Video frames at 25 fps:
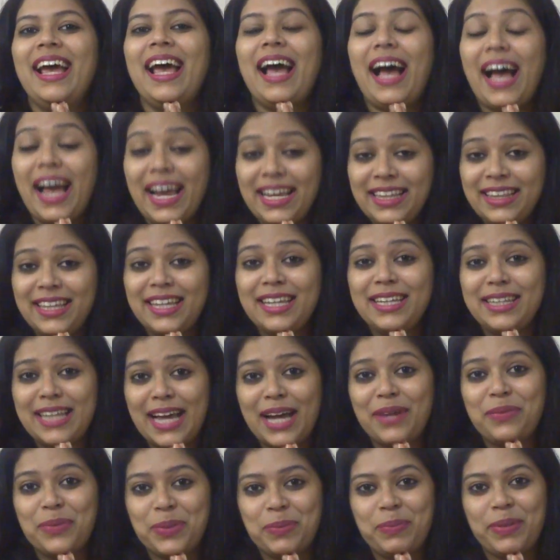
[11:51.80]
I think
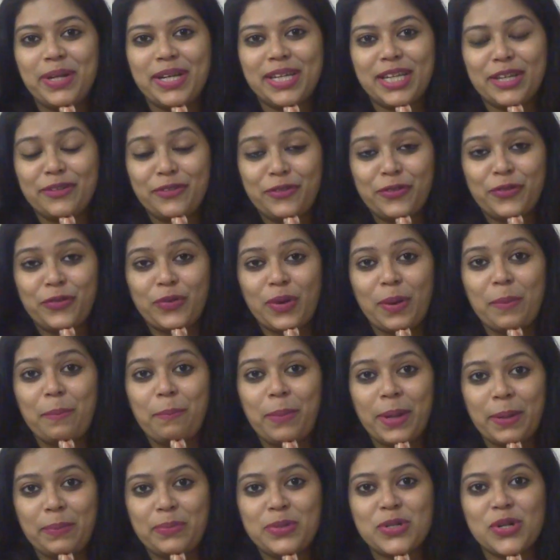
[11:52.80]
that would be a gift from
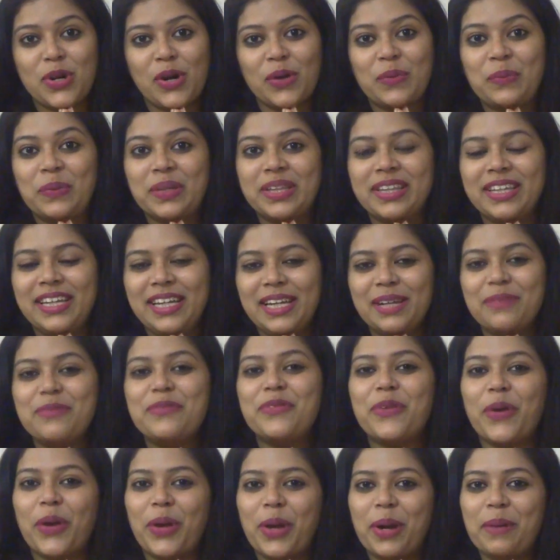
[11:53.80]
Pep Talk with Neelam
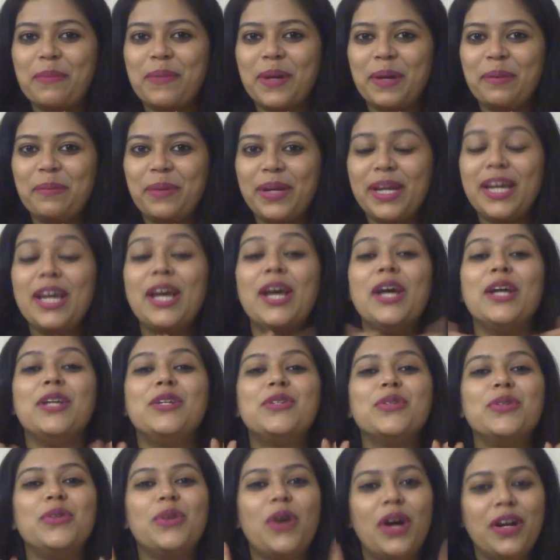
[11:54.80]
for your baby.
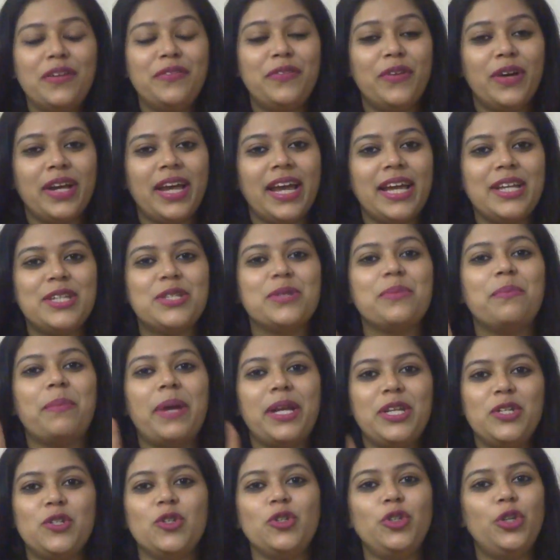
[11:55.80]
Do not forget to
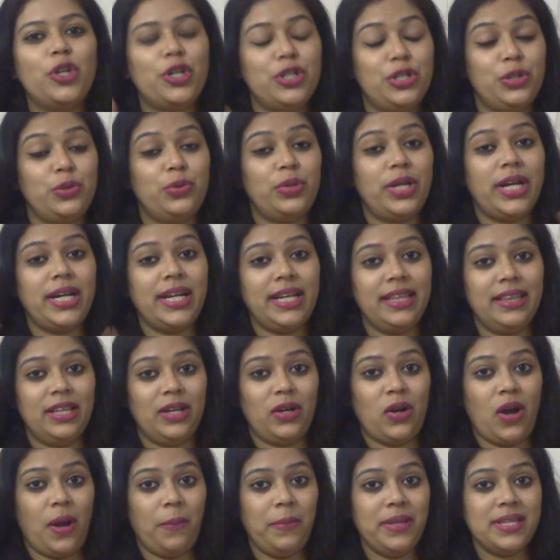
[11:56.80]
mention your due date in the
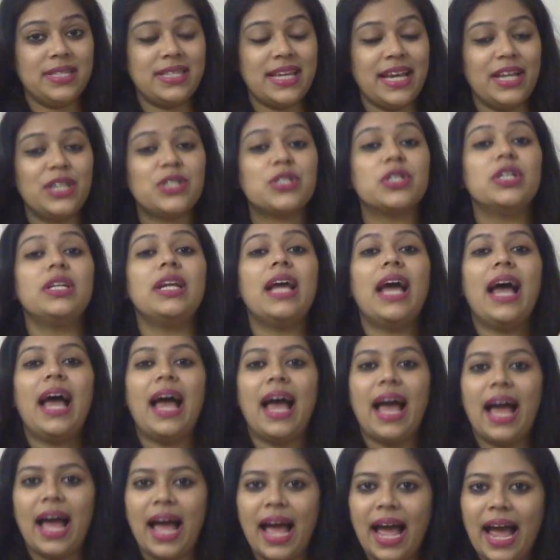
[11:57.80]
comment section
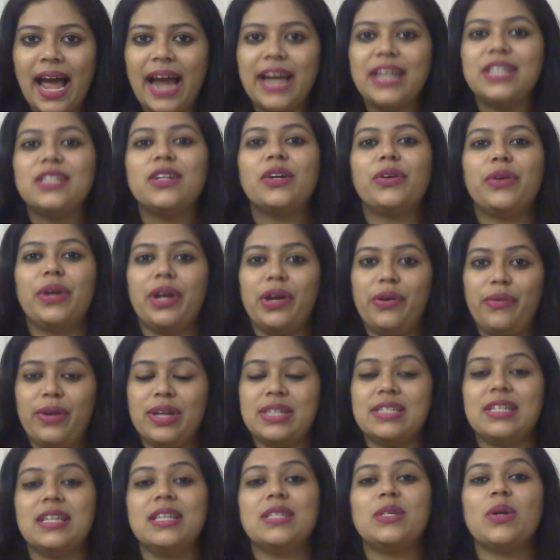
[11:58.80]
and your
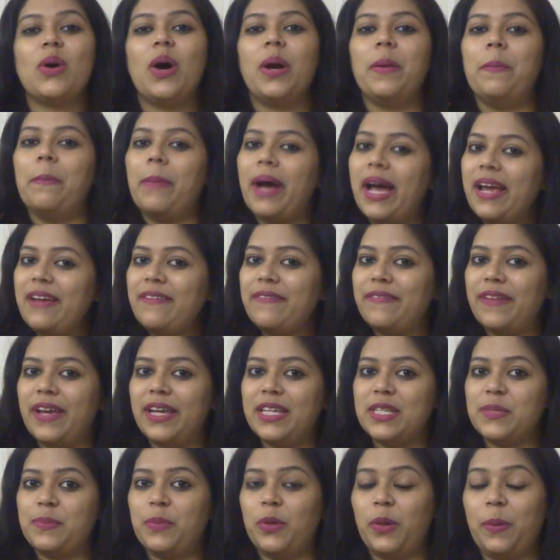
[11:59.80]
addresses on my
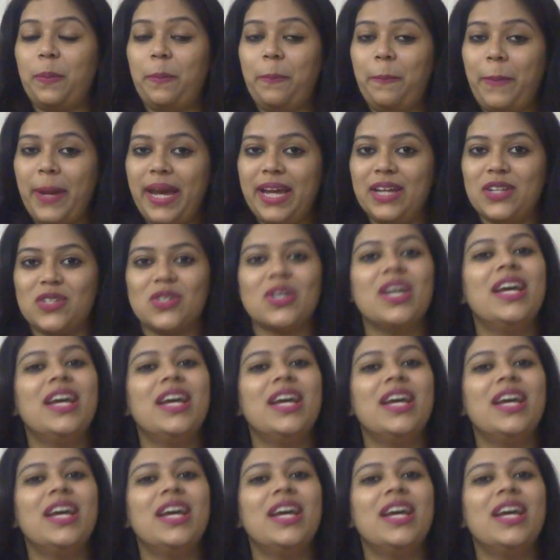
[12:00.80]
Facebook page.